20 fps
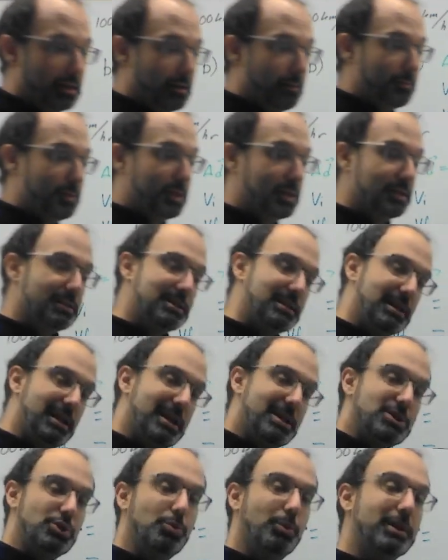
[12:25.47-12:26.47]
Because it
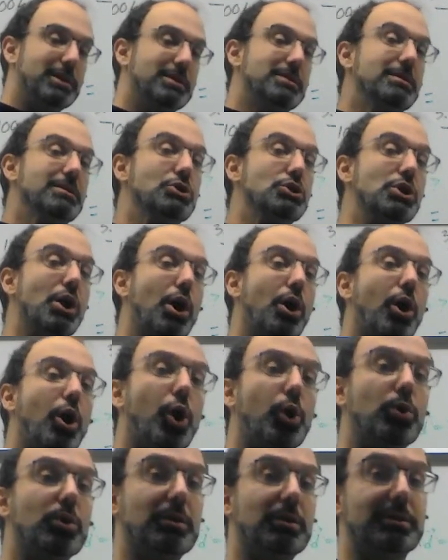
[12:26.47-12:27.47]
asks you what is the
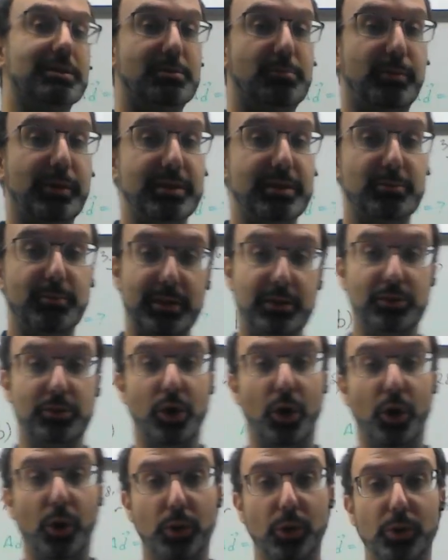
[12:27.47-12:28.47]
total displacement,
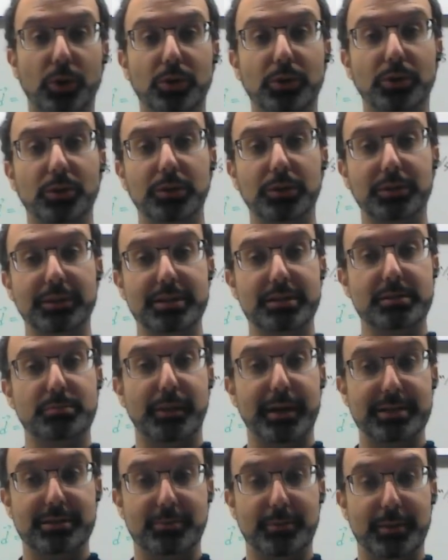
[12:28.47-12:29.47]
the whole
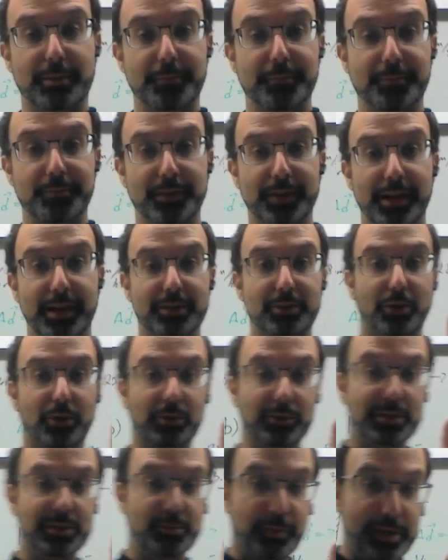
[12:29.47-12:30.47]
displacement. And the
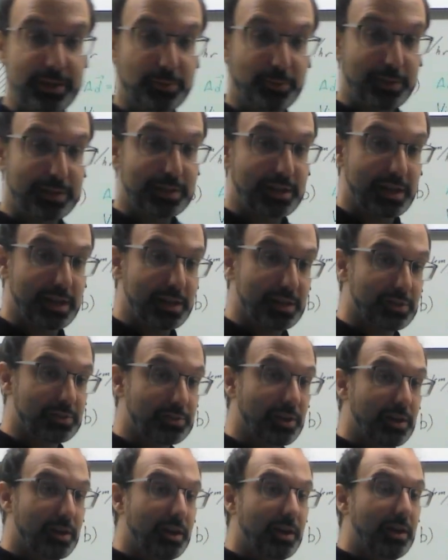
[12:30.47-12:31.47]
whole displacement
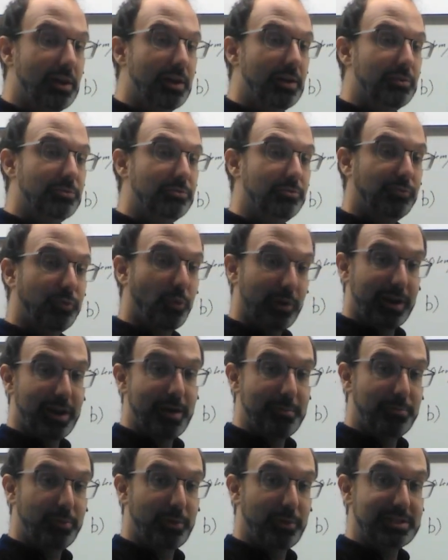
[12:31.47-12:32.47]
is
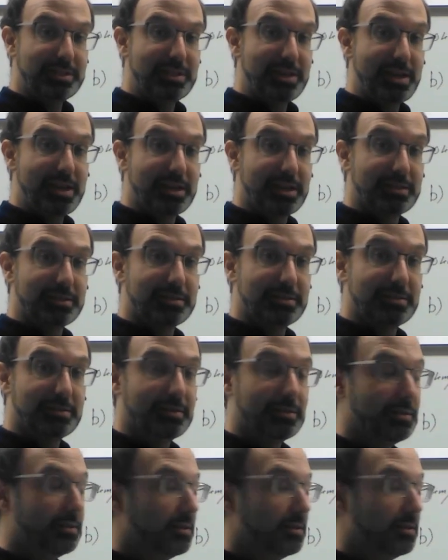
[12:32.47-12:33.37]
49.6